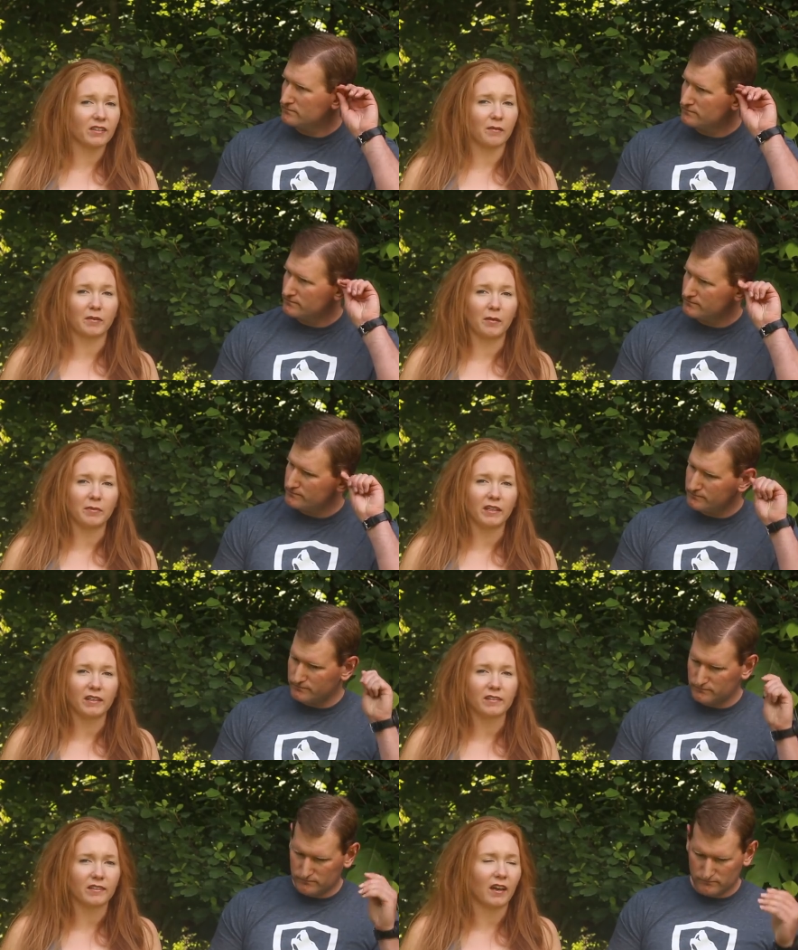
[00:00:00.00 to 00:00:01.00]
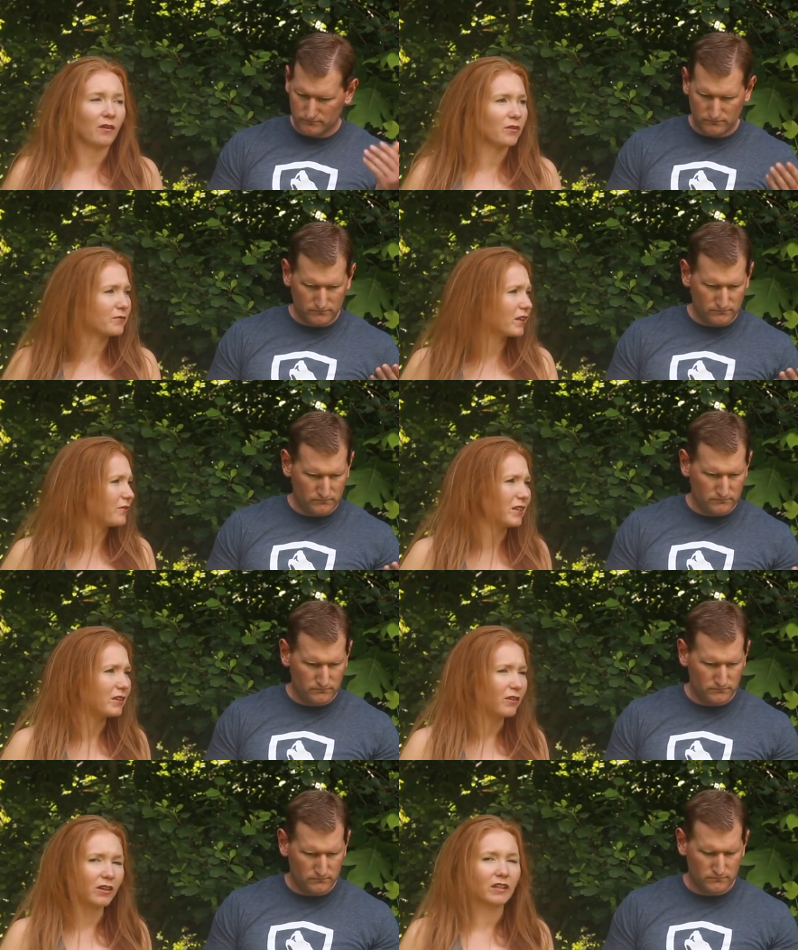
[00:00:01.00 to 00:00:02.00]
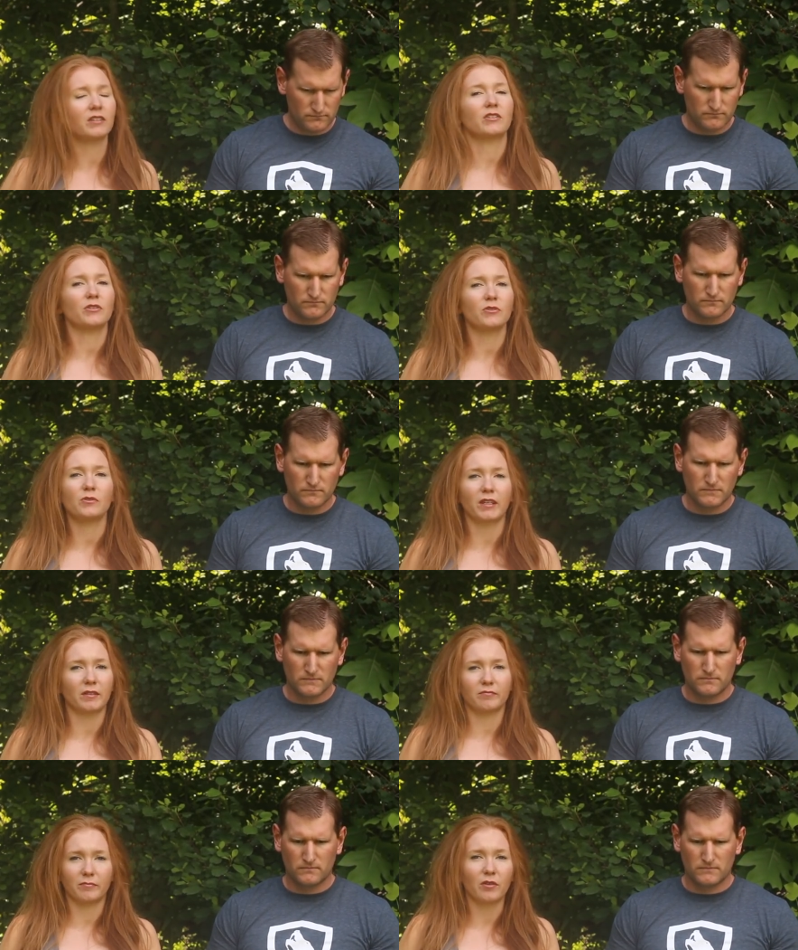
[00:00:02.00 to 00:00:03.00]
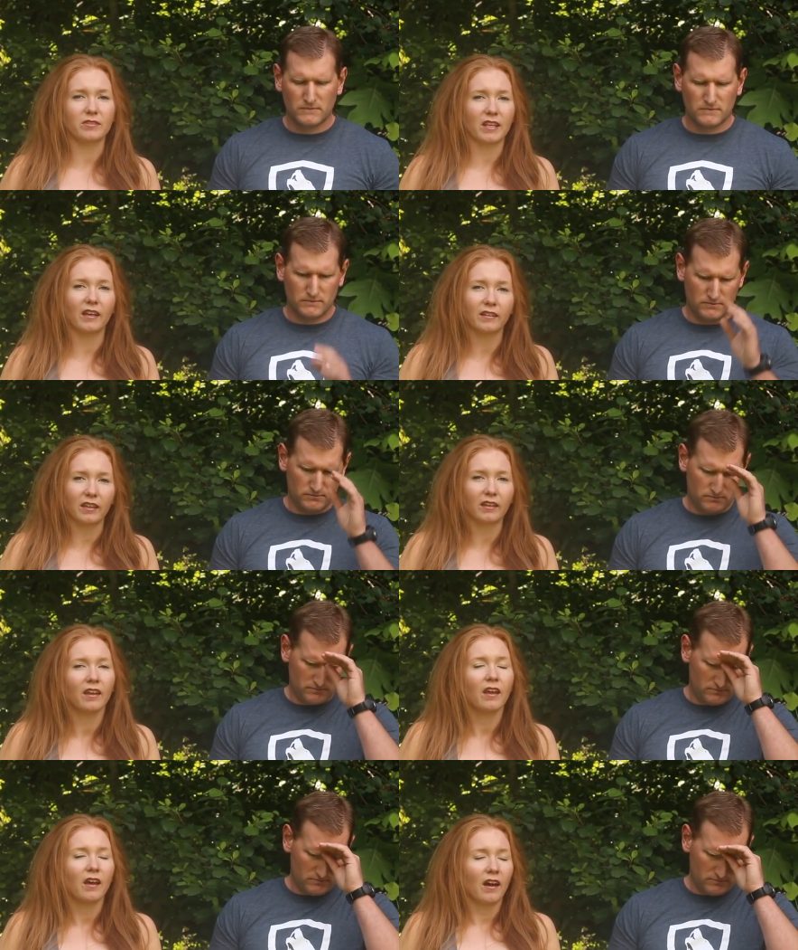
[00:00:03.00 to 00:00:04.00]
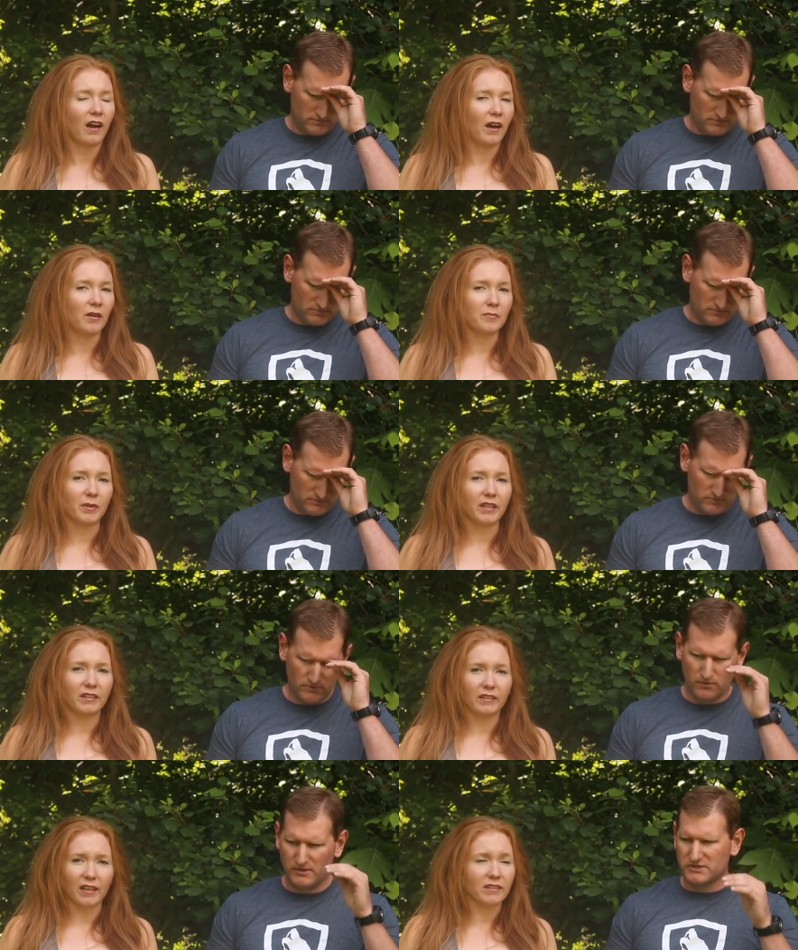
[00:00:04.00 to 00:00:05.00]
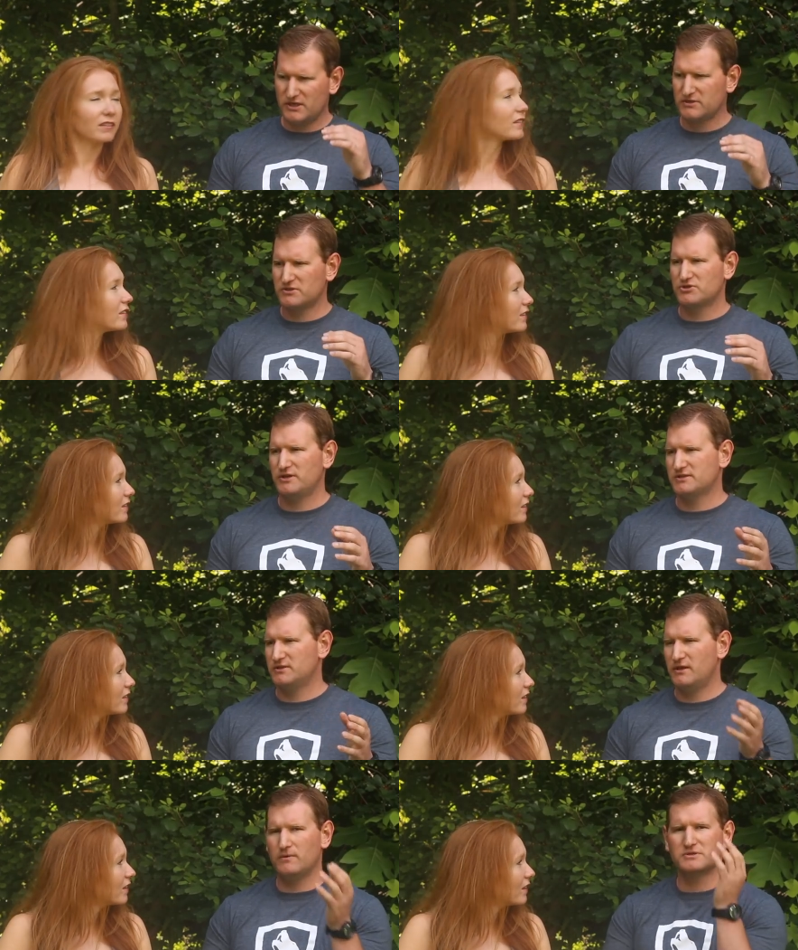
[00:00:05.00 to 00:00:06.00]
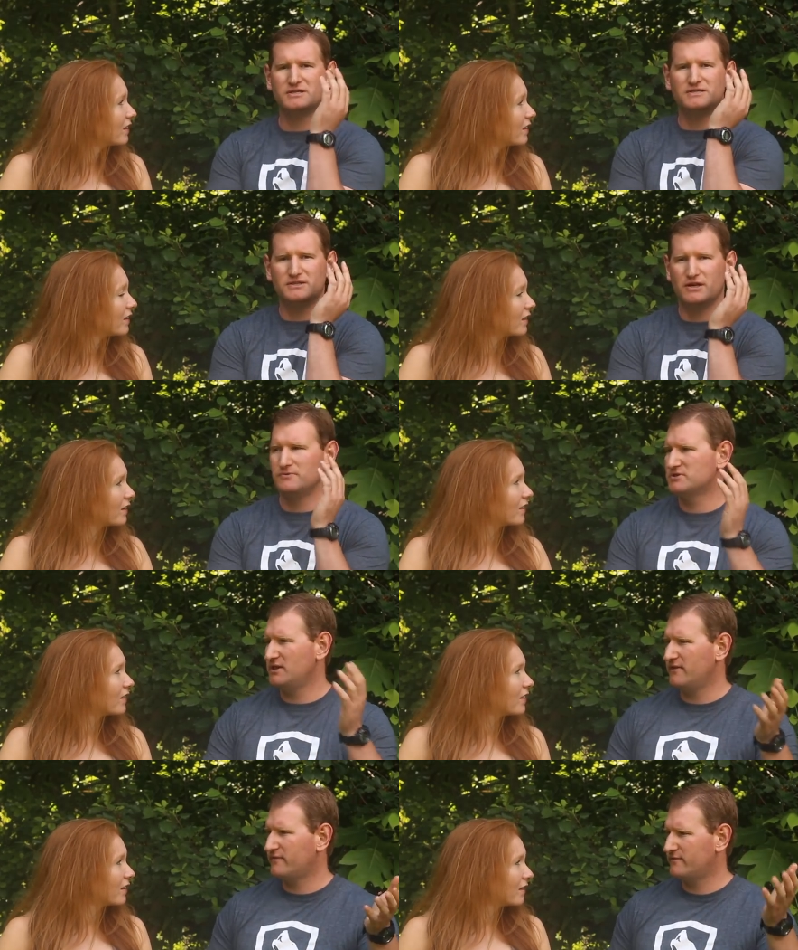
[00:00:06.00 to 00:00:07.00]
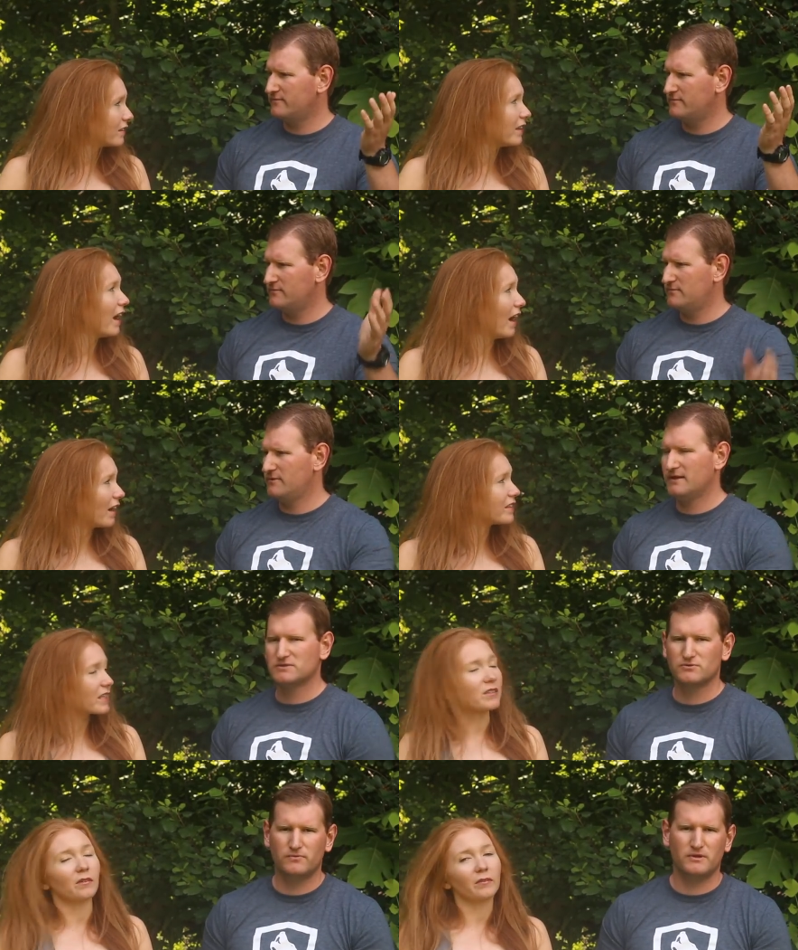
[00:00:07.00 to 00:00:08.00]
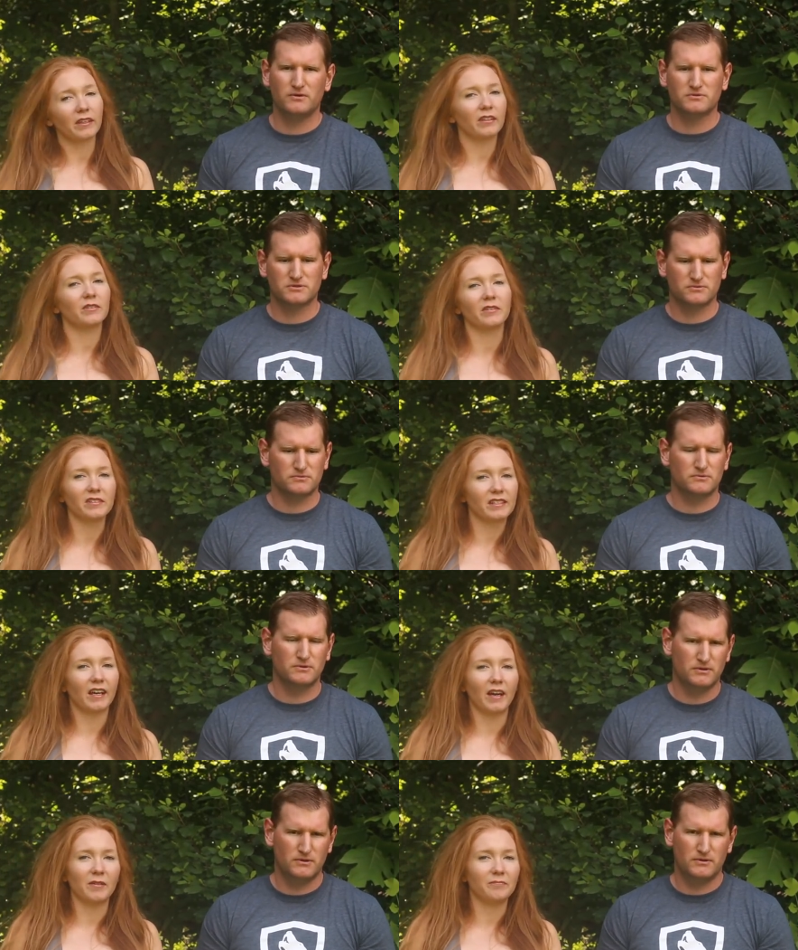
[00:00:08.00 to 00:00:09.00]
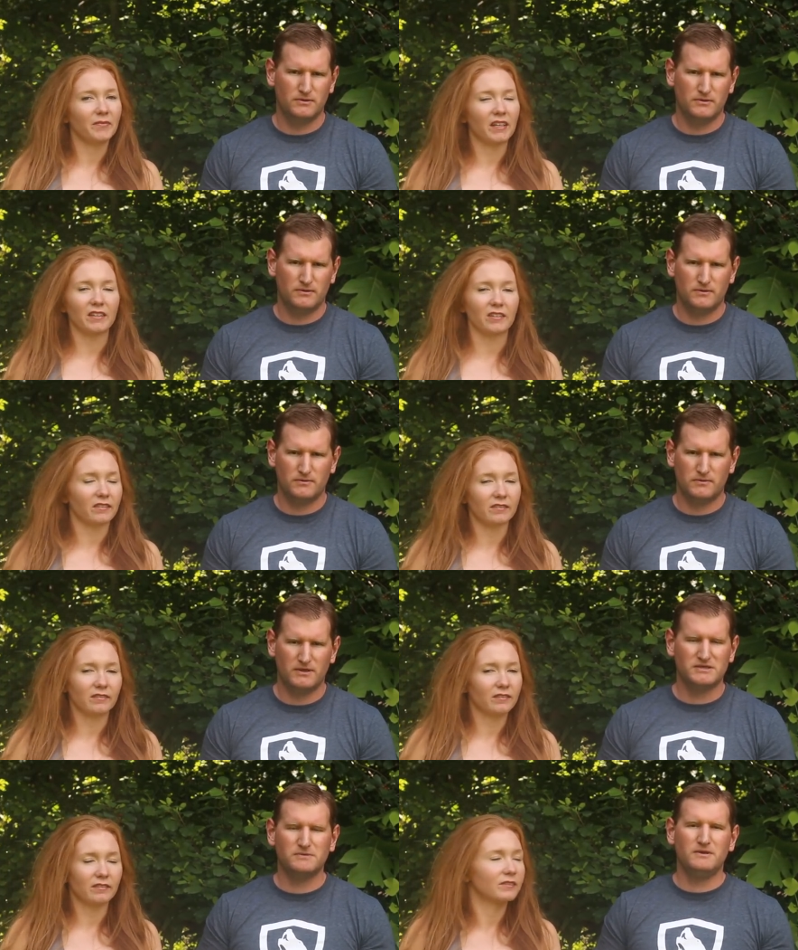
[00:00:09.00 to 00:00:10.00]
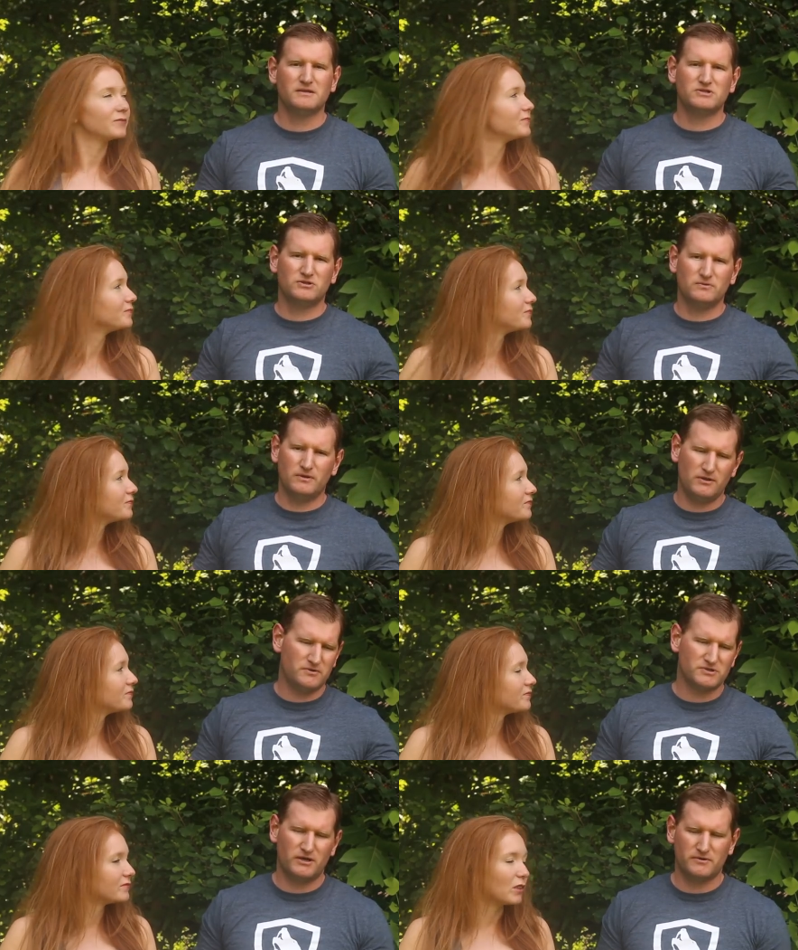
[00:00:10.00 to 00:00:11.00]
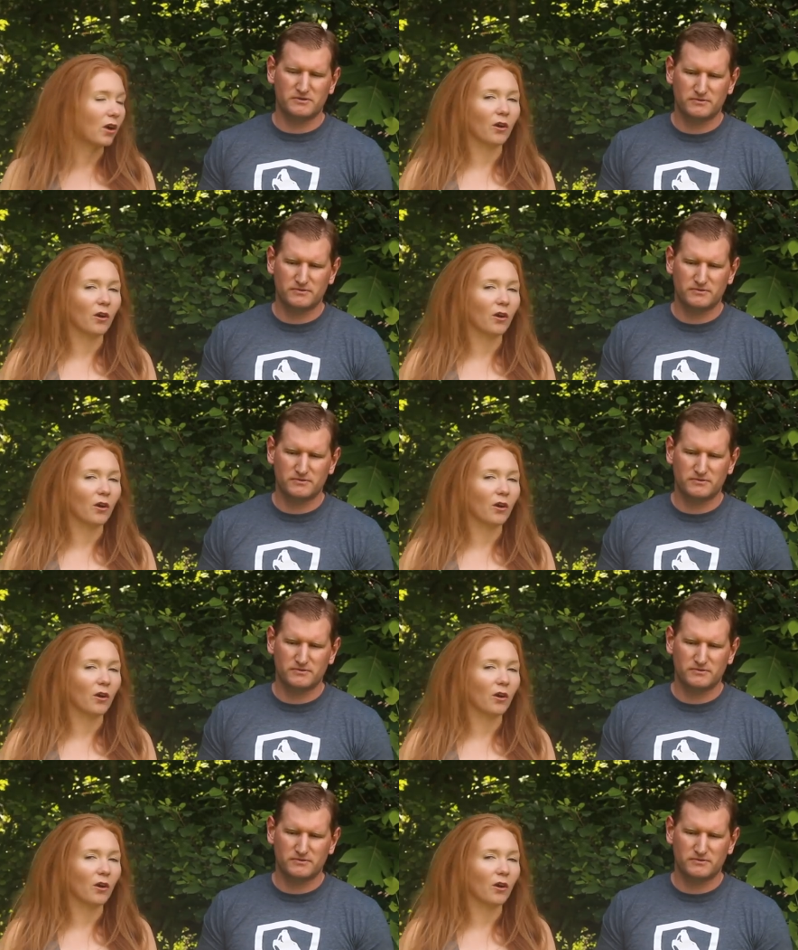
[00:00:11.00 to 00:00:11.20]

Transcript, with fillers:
Speaker 1: top companies. Uh, we've done a video on it too. We can post that link. Um, but Here, let's cut
Speaker 2: to the chase on that one. CCW Safe.
Speaker 1: Yeah, that's, that's the one we, use, use um, and it's a.
Speaker 2: Does it mean it's the only one? No, there's hundreds.